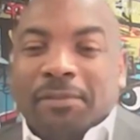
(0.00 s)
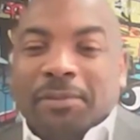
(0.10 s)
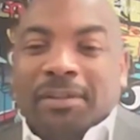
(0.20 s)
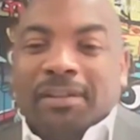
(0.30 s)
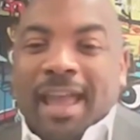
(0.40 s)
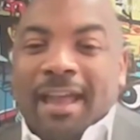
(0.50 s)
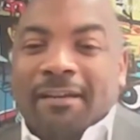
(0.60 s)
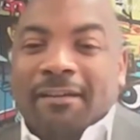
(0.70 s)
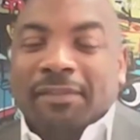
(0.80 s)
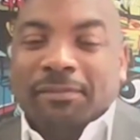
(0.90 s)
What if you could
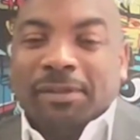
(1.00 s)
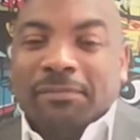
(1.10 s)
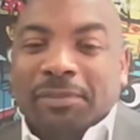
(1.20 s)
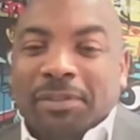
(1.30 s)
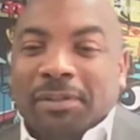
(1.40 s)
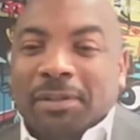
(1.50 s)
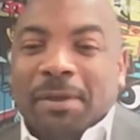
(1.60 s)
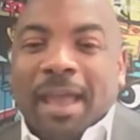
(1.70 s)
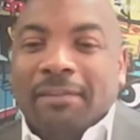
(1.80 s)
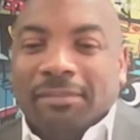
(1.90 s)

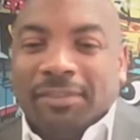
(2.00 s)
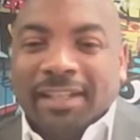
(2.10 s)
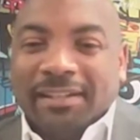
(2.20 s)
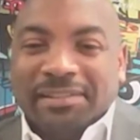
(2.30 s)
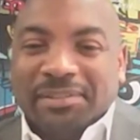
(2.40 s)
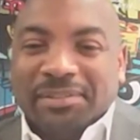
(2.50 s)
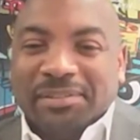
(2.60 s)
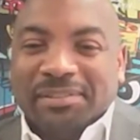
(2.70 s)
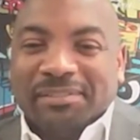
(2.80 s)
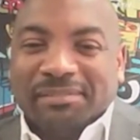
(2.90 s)
know half of the
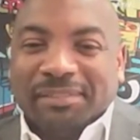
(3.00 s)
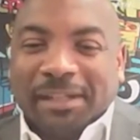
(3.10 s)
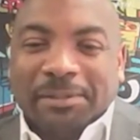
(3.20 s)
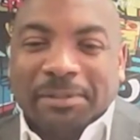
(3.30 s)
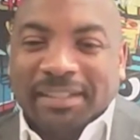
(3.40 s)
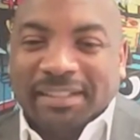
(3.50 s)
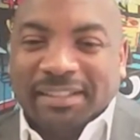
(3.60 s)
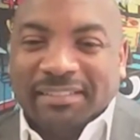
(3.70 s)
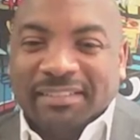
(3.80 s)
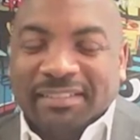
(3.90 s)
answers, like going
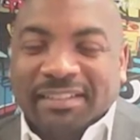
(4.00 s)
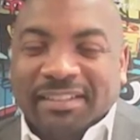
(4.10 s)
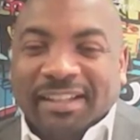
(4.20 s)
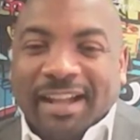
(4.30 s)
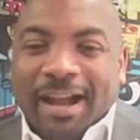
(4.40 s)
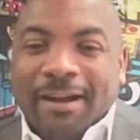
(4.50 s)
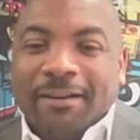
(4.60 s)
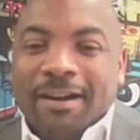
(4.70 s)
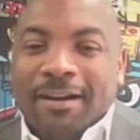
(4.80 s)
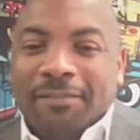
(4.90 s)
in? Like
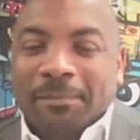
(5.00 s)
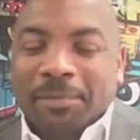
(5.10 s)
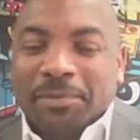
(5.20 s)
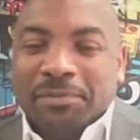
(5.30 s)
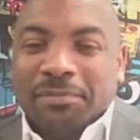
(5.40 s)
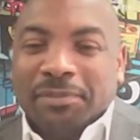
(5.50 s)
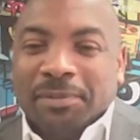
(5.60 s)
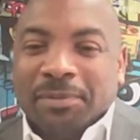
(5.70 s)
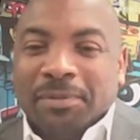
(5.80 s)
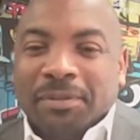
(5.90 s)
how confident would you
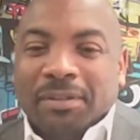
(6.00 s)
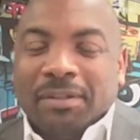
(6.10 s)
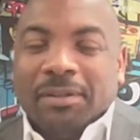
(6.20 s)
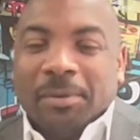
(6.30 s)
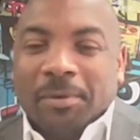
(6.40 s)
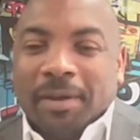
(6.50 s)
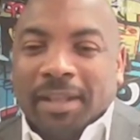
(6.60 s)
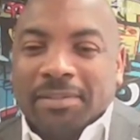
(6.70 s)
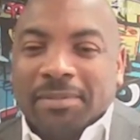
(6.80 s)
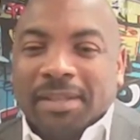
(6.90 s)
feel going
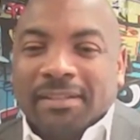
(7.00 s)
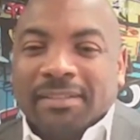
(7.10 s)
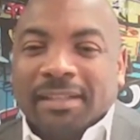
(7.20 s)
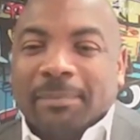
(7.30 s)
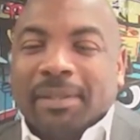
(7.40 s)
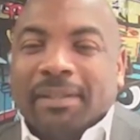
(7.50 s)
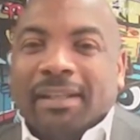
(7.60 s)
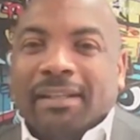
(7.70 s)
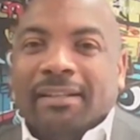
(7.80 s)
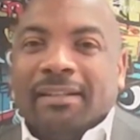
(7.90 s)
into that exam?
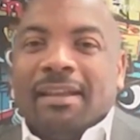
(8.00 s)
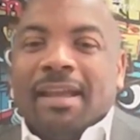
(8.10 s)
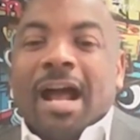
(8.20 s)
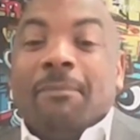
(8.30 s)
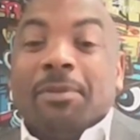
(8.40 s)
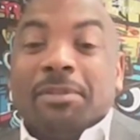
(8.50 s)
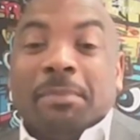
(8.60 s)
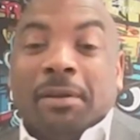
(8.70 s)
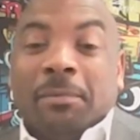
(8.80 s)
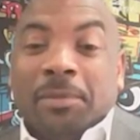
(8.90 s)
And how much
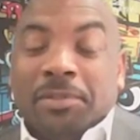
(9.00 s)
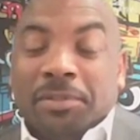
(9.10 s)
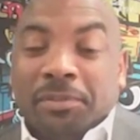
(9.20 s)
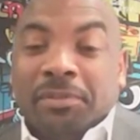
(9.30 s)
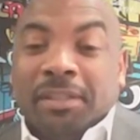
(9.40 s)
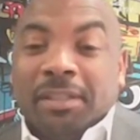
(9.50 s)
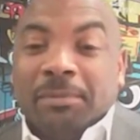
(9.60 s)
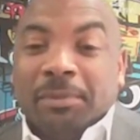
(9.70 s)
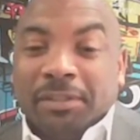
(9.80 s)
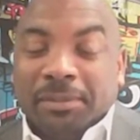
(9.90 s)
better do you think
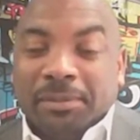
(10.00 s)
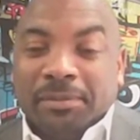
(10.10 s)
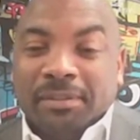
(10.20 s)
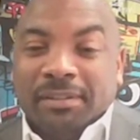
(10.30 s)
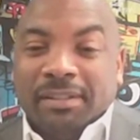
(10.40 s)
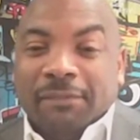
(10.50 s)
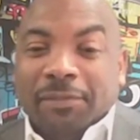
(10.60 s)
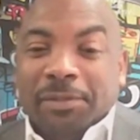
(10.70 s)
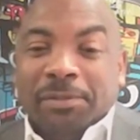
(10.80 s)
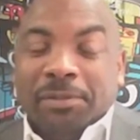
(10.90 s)
you would do
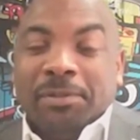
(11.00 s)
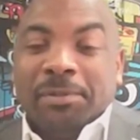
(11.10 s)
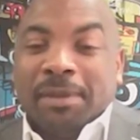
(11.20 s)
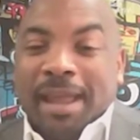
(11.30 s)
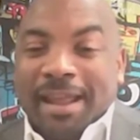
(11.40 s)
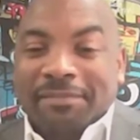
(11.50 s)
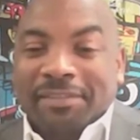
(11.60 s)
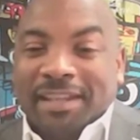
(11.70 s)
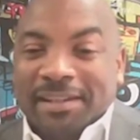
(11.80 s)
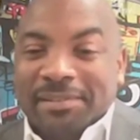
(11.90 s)
if you knew half
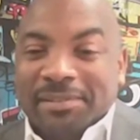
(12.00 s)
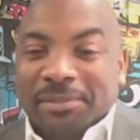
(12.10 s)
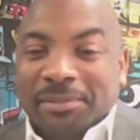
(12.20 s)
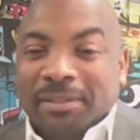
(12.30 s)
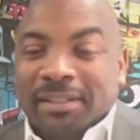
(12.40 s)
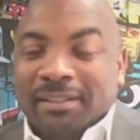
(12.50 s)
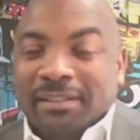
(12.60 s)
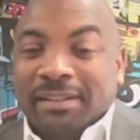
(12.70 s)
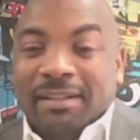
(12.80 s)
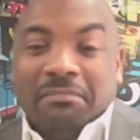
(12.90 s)
of the answers going
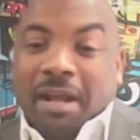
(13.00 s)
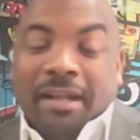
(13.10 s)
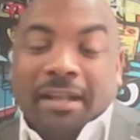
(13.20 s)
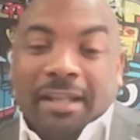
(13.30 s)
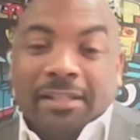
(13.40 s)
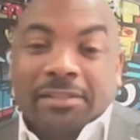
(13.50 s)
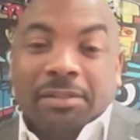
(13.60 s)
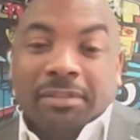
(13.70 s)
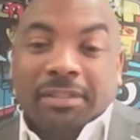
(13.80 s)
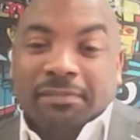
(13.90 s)
in? It's
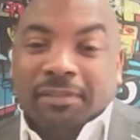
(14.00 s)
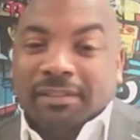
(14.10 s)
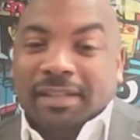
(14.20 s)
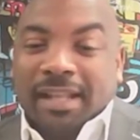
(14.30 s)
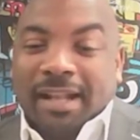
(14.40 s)
no different.